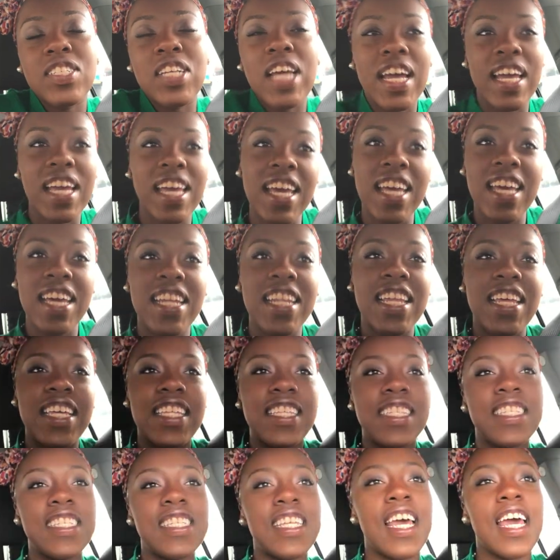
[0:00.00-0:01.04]
to check in
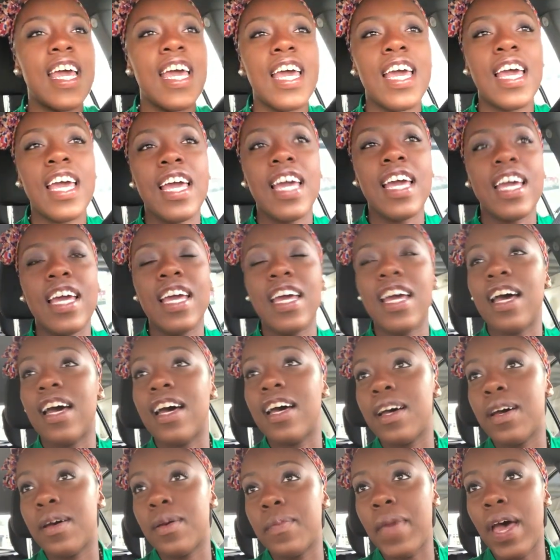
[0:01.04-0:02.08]
and say
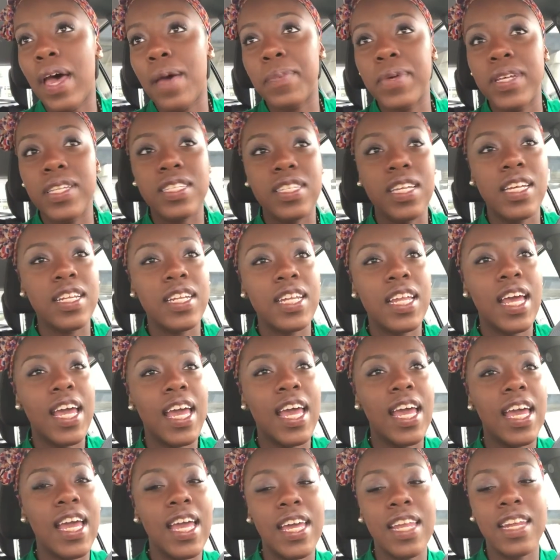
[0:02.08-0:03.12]
um, happy
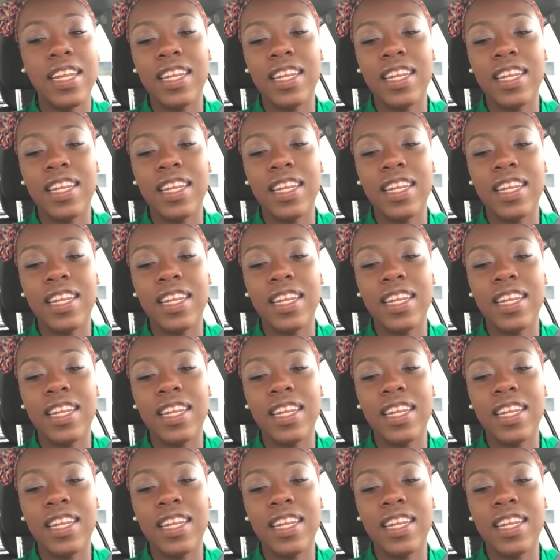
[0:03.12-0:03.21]
Sunday.